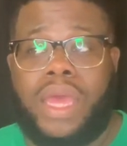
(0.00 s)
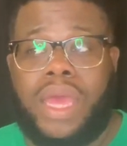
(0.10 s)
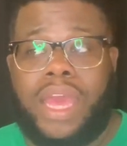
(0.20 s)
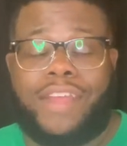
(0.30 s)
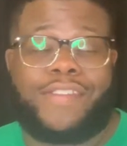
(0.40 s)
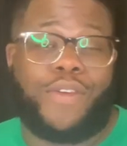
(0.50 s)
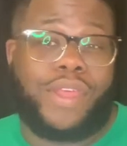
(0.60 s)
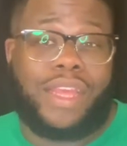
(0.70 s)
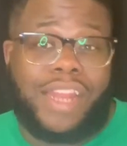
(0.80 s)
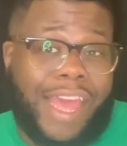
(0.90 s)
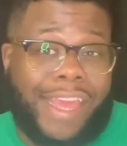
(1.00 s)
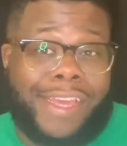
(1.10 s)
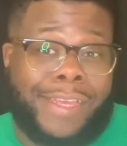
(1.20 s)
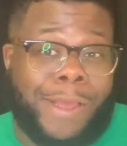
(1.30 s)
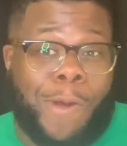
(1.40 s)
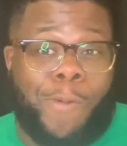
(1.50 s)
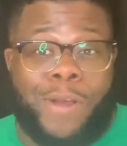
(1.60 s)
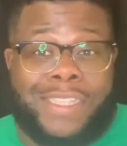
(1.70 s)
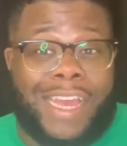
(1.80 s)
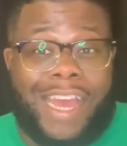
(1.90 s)
And so then, like,
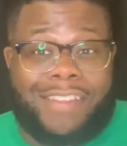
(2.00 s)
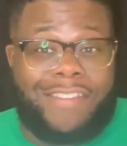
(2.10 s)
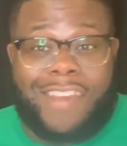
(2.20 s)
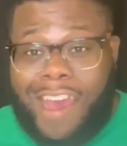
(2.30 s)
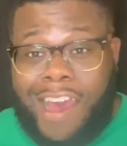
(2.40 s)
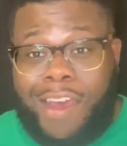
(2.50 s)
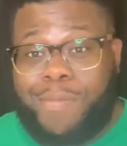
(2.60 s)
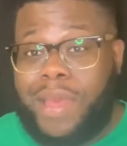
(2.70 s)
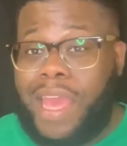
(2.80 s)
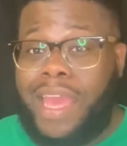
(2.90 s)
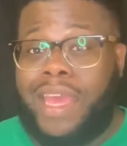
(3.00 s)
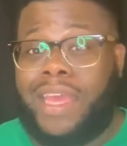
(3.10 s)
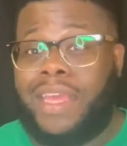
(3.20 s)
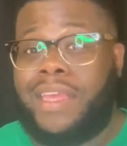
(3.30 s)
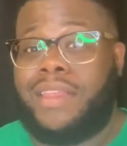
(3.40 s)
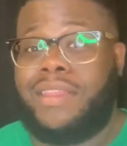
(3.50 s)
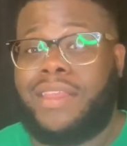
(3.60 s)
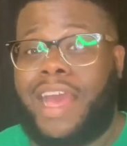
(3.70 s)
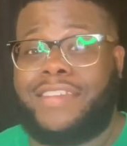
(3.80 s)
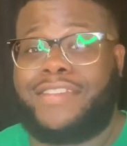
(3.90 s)
once I got the job and
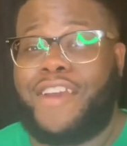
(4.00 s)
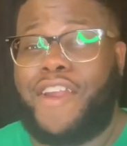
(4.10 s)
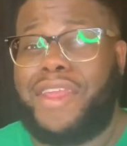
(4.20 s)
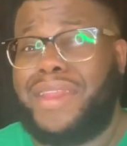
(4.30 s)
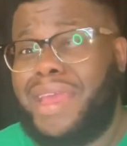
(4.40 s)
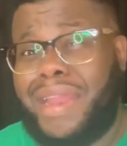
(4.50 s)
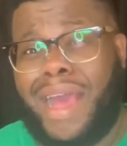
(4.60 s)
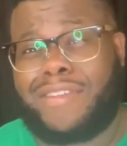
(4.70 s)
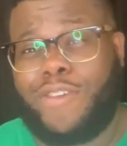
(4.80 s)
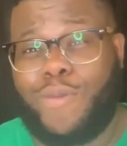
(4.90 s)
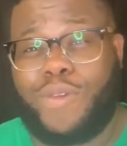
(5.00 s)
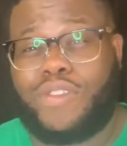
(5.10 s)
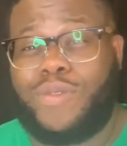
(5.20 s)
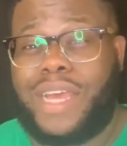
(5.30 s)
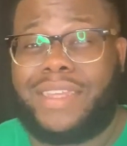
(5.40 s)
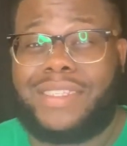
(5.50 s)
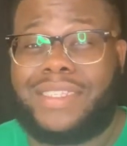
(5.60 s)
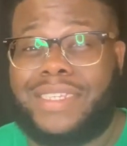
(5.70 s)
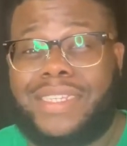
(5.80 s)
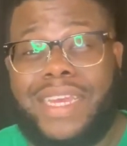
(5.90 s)
I started in October
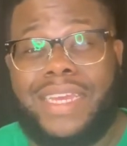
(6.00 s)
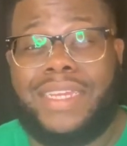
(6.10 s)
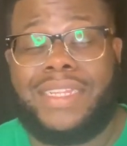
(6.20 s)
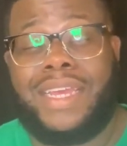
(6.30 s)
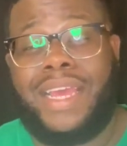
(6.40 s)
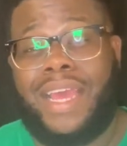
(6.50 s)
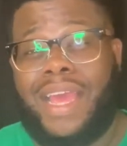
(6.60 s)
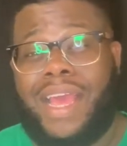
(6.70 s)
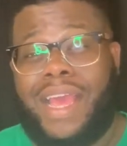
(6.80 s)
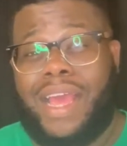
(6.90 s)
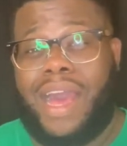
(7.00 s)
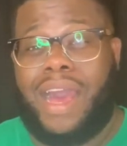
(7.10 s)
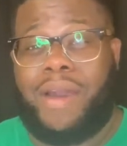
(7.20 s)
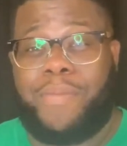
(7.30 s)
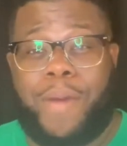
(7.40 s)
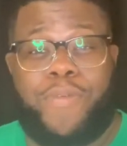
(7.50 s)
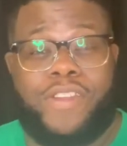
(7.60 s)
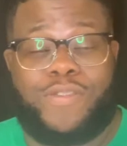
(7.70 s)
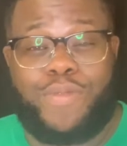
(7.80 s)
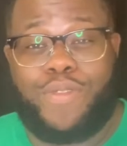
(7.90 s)
2016, my
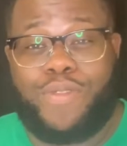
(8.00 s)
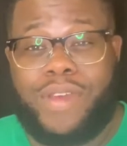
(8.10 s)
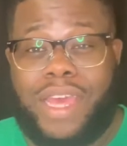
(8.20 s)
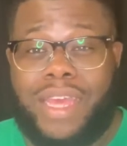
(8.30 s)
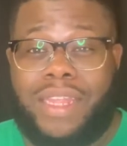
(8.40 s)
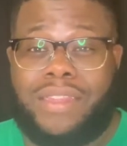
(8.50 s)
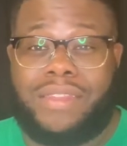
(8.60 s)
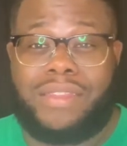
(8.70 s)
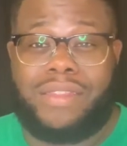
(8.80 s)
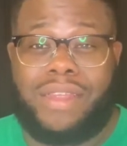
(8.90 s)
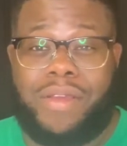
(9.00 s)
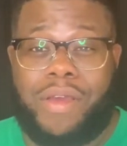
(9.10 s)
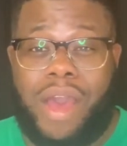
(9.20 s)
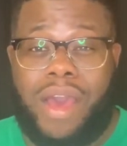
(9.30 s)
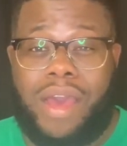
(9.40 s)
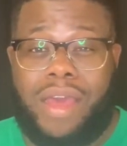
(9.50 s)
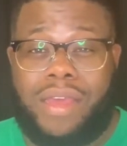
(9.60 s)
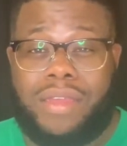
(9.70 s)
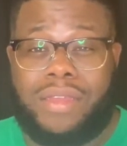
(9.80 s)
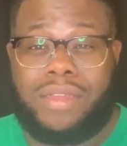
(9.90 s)
principal and
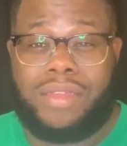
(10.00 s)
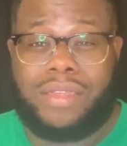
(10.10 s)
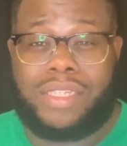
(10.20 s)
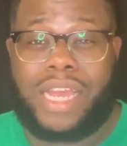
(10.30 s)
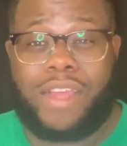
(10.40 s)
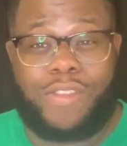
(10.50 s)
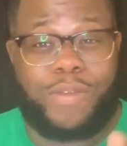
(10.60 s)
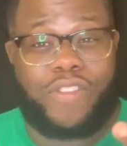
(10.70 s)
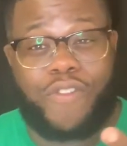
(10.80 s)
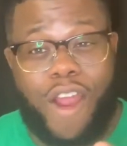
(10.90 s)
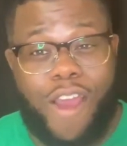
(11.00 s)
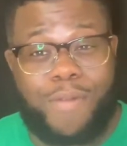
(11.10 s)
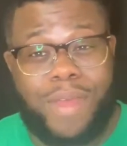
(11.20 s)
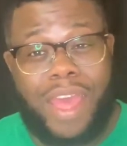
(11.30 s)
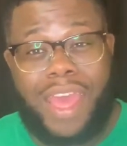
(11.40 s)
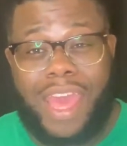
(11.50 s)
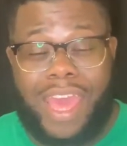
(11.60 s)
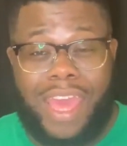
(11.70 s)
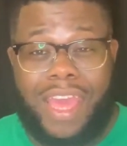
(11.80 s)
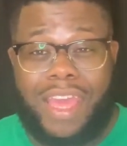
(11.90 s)
shout out to Mr. Rob,
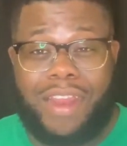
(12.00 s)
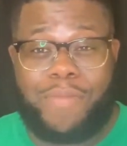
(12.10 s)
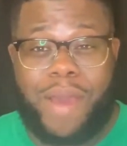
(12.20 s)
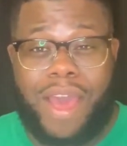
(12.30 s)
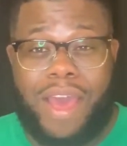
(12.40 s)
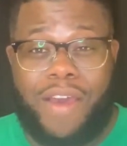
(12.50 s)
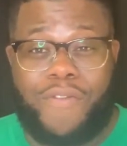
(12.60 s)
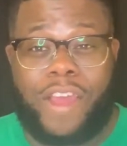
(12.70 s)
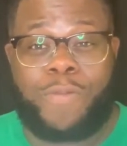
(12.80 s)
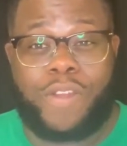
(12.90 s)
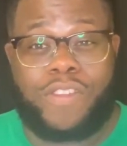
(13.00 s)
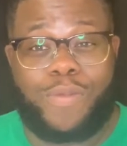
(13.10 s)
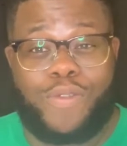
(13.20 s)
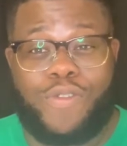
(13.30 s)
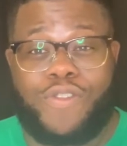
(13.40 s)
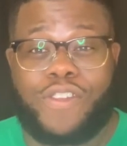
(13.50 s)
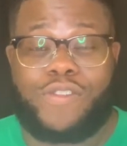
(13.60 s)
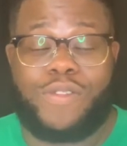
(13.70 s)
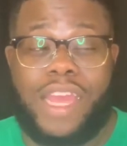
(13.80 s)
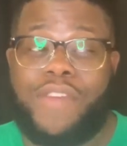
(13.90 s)
and my vice principal, Crystal
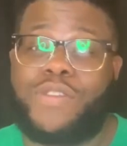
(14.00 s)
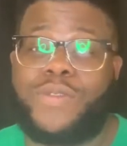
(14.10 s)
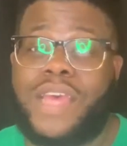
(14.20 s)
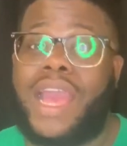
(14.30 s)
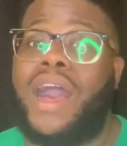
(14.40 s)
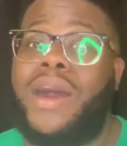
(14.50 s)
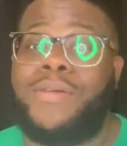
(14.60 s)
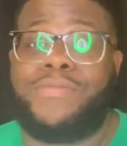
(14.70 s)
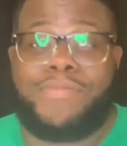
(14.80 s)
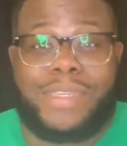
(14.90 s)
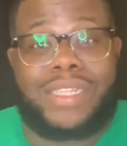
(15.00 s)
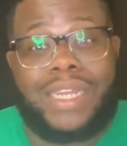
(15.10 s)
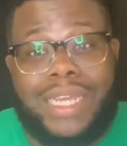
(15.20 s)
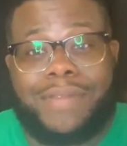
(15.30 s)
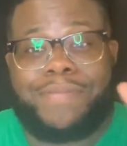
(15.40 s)
Davis, was like, Mr. Lee,